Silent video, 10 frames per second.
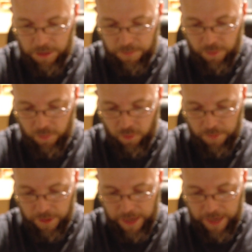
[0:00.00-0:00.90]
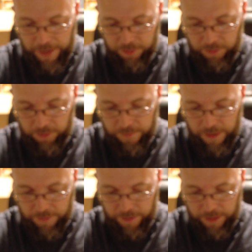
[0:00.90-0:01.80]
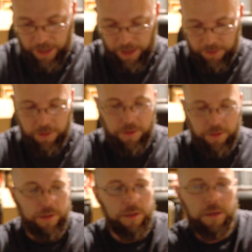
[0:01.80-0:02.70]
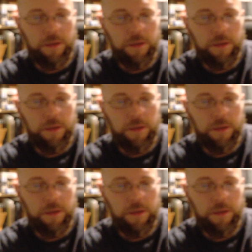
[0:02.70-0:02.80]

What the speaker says: But one of my absolute favorite characters,